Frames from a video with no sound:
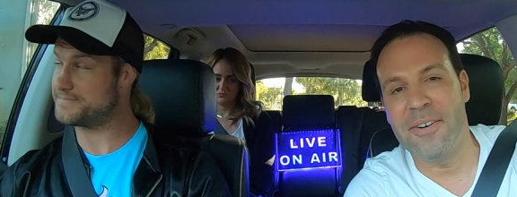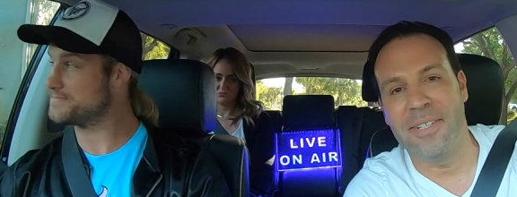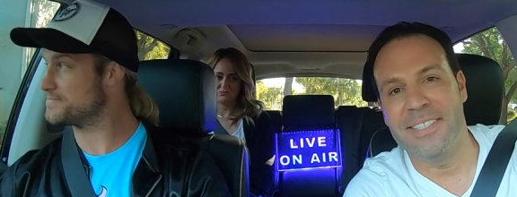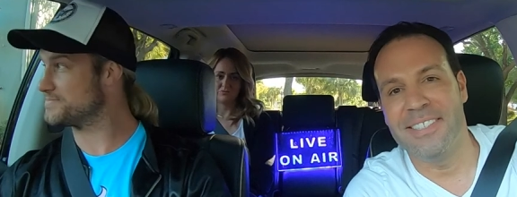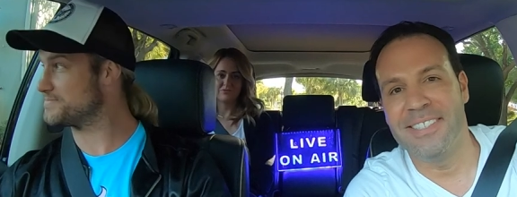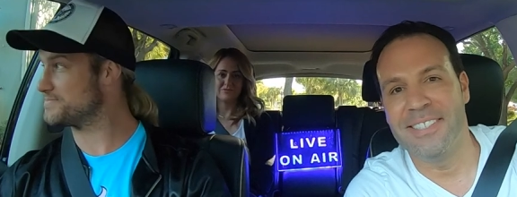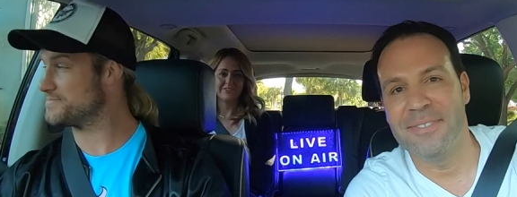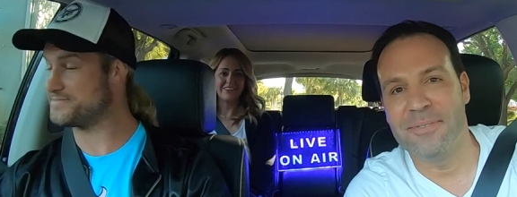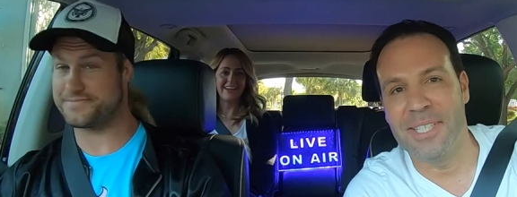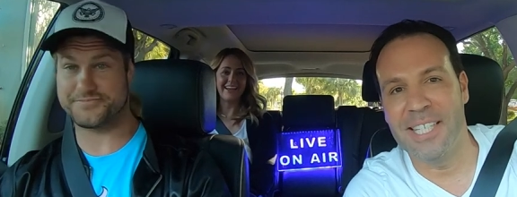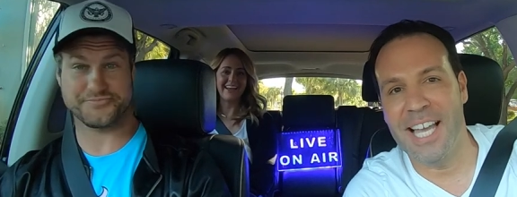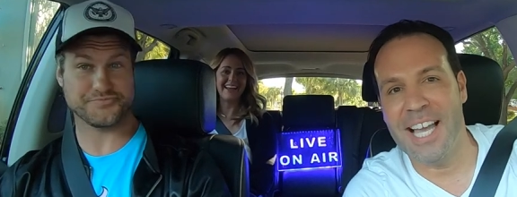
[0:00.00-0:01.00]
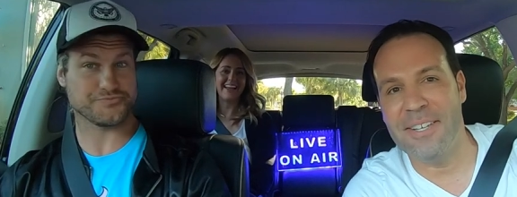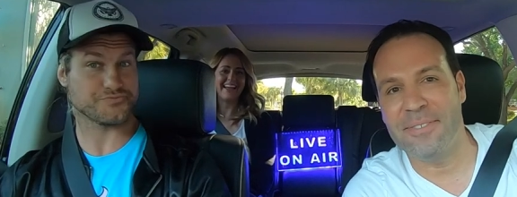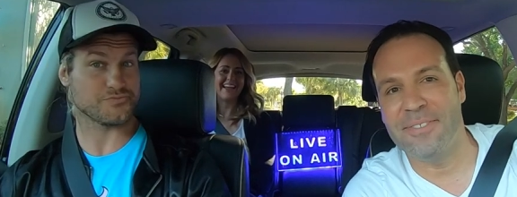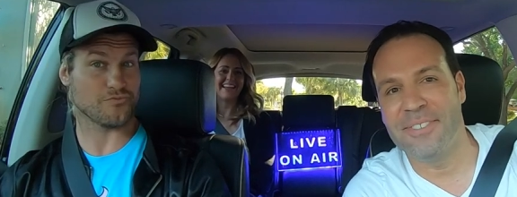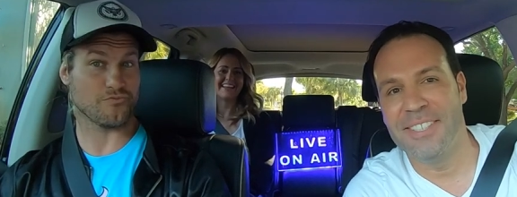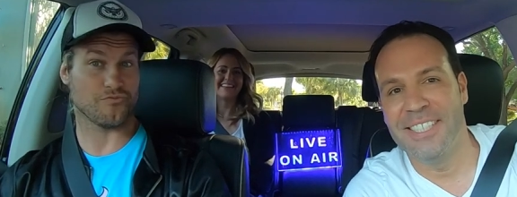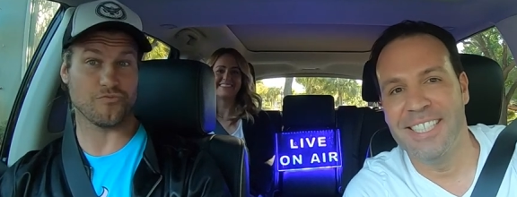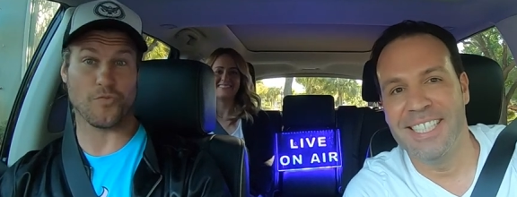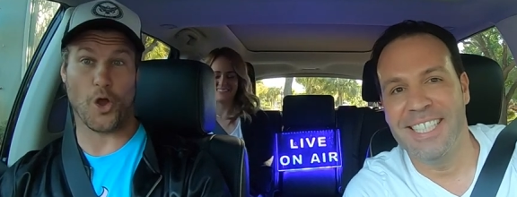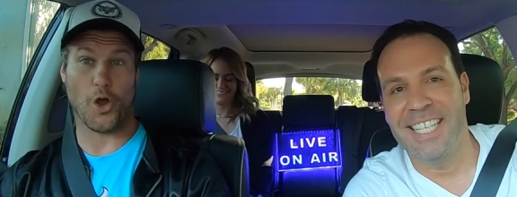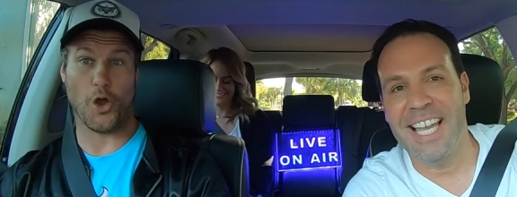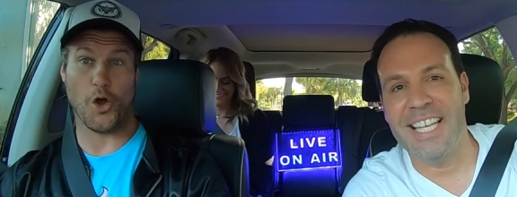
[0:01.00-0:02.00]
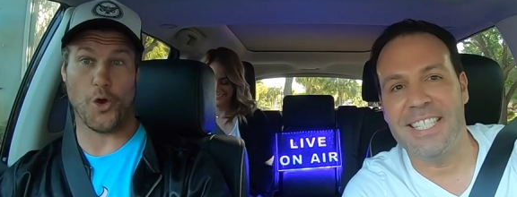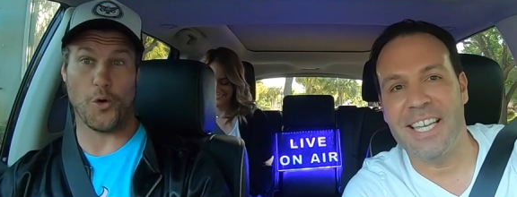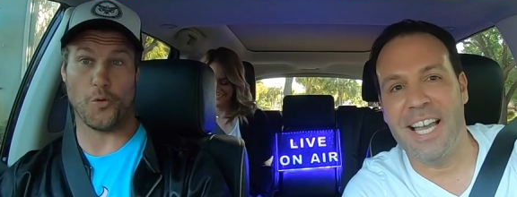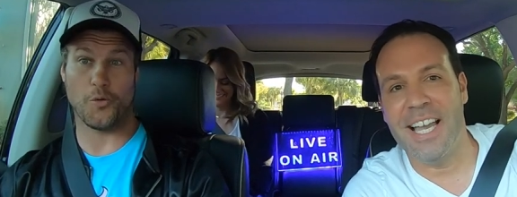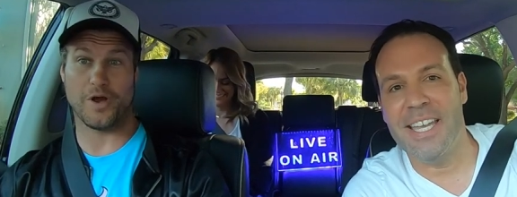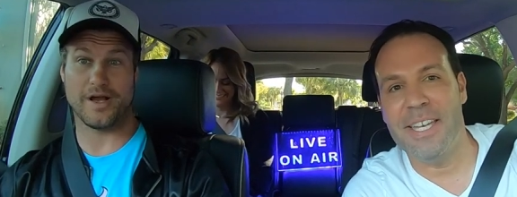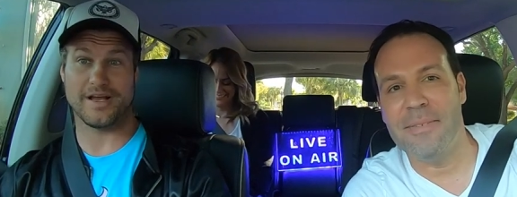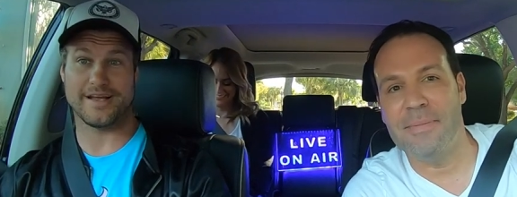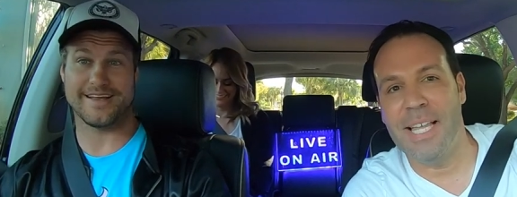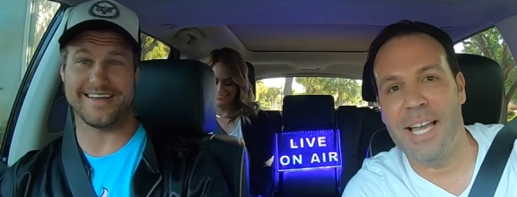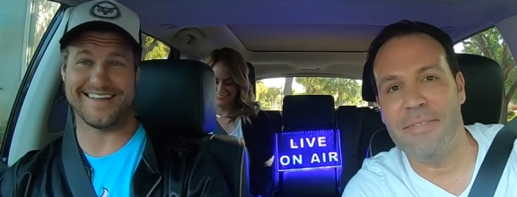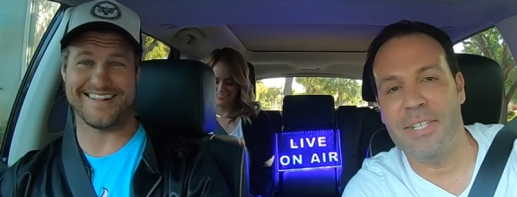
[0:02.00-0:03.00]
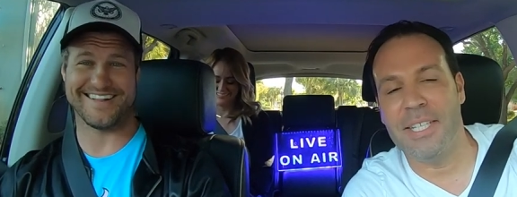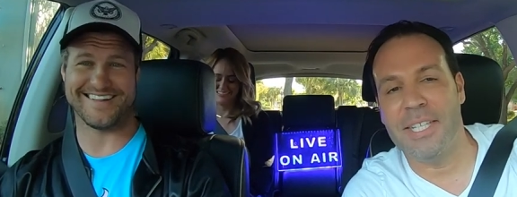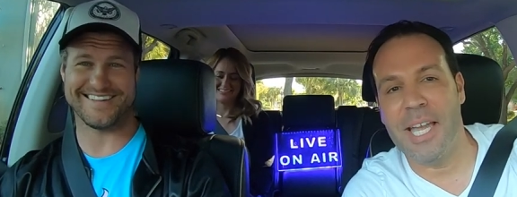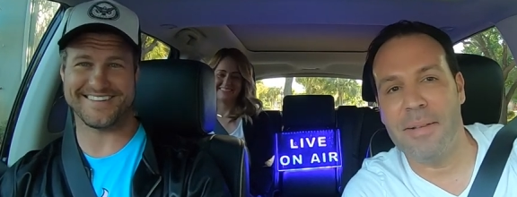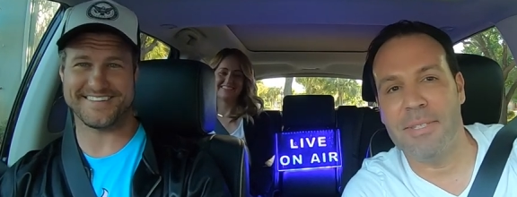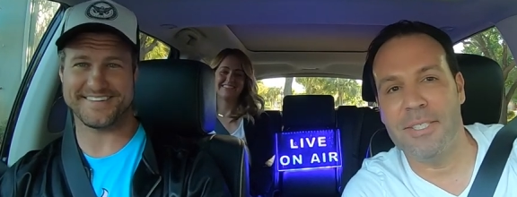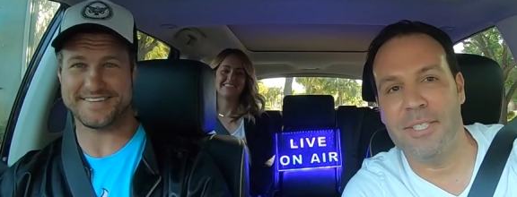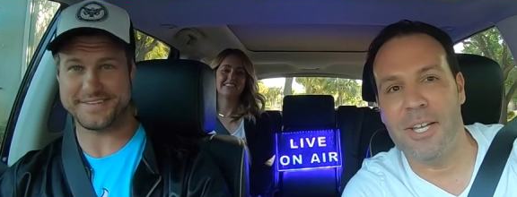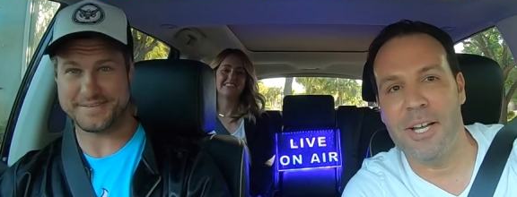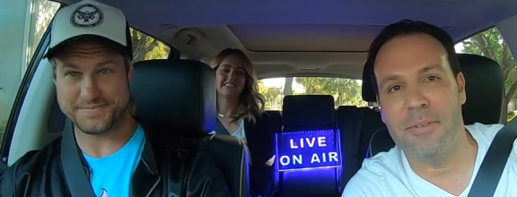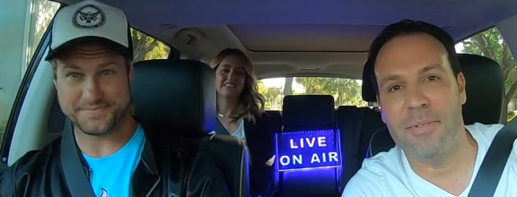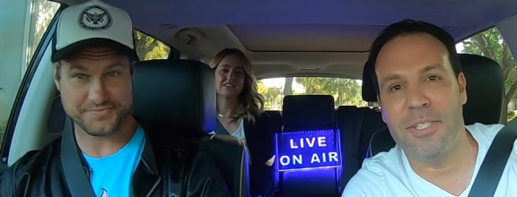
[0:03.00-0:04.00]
Speaker 1: Owen, we're Yay. live. Guys, I am live on the Captain's Log